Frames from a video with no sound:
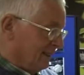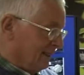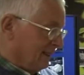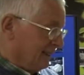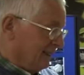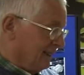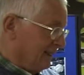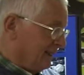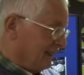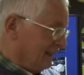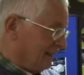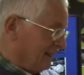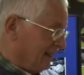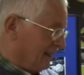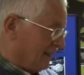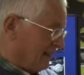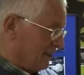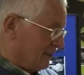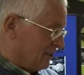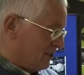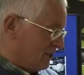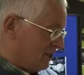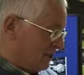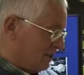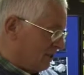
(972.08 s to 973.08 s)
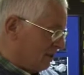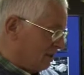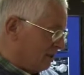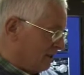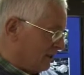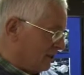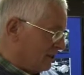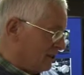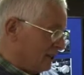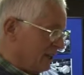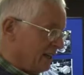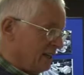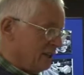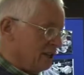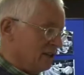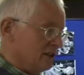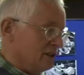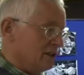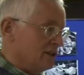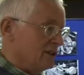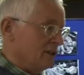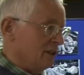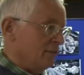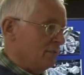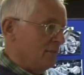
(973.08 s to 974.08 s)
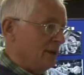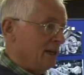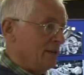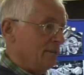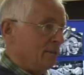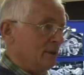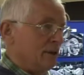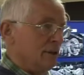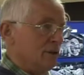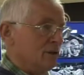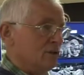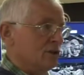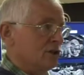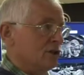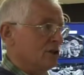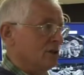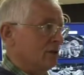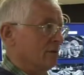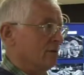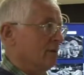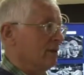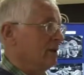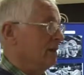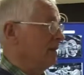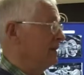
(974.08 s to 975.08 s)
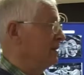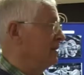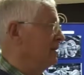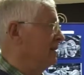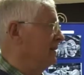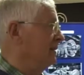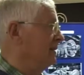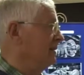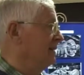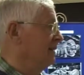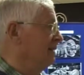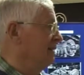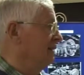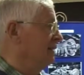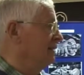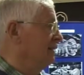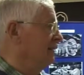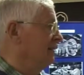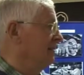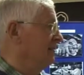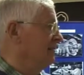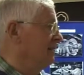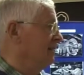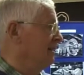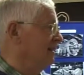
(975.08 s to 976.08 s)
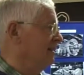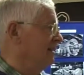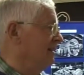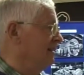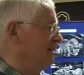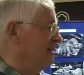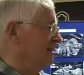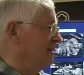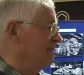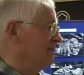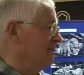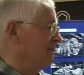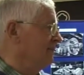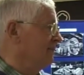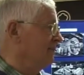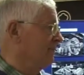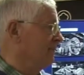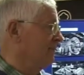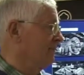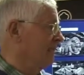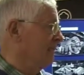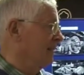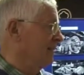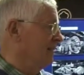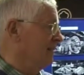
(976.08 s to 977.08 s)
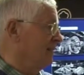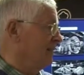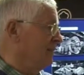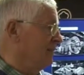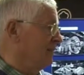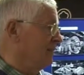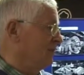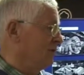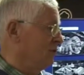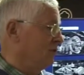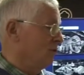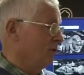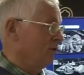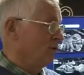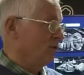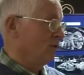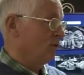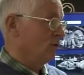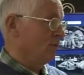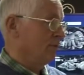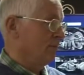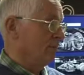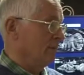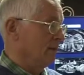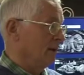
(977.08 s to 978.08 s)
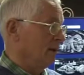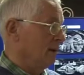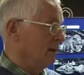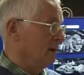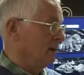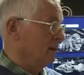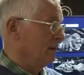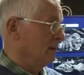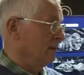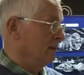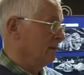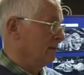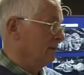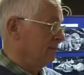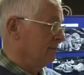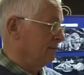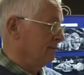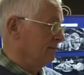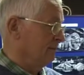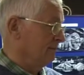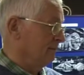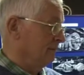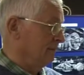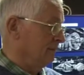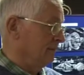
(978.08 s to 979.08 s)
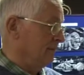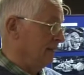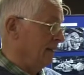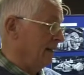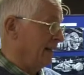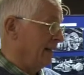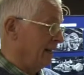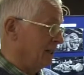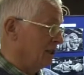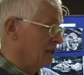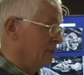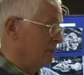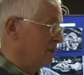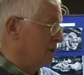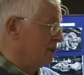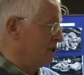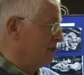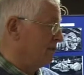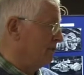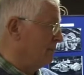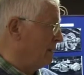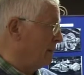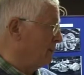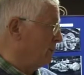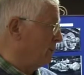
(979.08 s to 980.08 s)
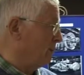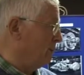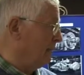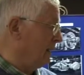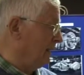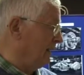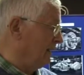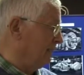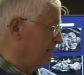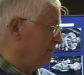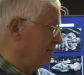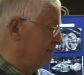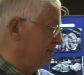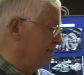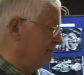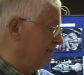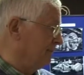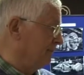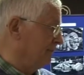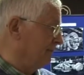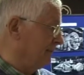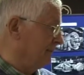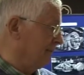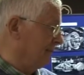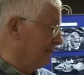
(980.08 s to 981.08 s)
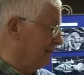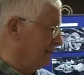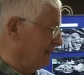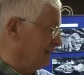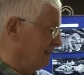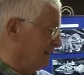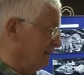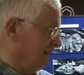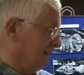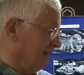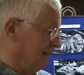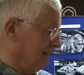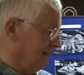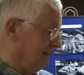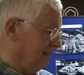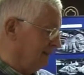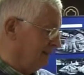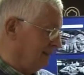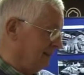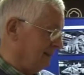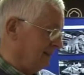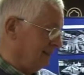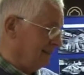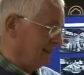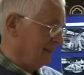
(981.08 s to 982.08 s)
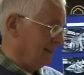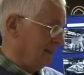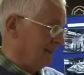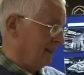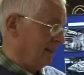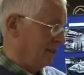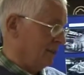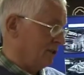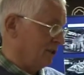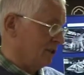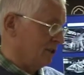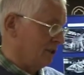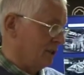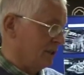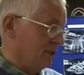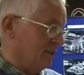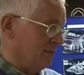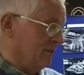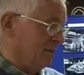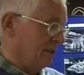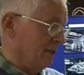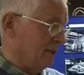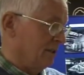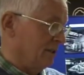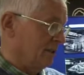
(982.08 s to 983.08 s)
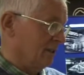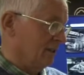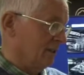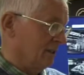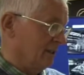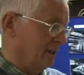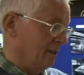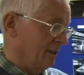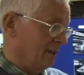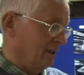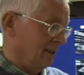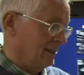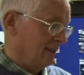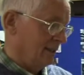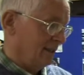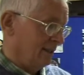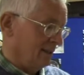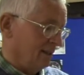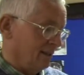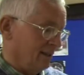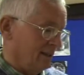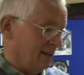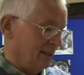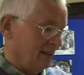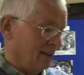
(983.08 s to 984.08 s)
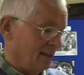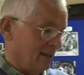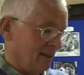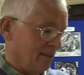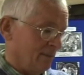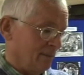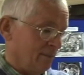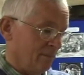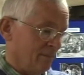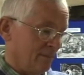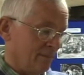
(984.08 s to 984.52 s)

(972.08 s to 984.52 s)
yeah, I think it's congratulations to the people who stuck with it um, to form uh, an exhibition of memorabilia, uh, and I just hope that um,